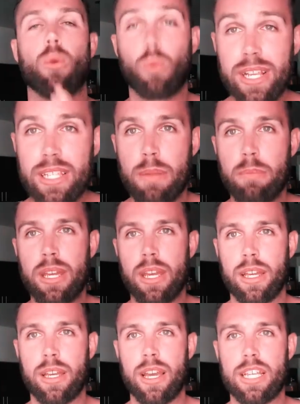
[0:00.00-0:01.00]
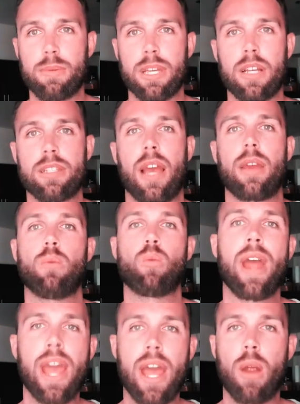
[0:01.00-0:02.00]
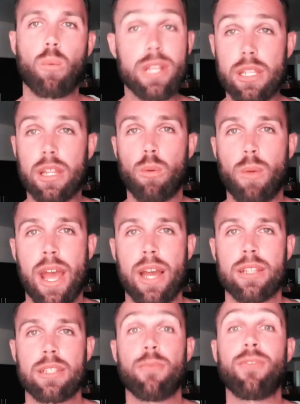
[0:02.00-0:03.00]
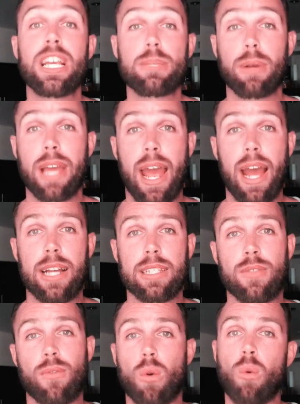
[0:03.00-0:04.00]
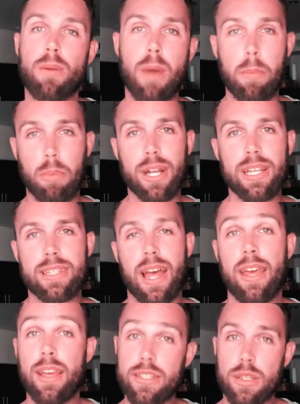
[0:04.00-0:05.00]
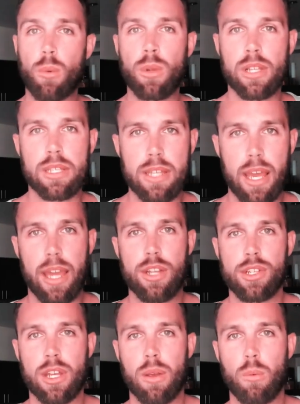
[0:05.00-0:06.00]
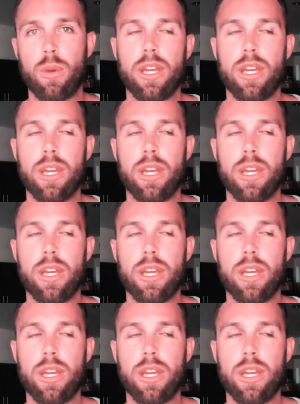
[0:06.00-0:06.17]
The reason being is because I recently ran some Facebook ads for one of my buddies that is a real estate agent.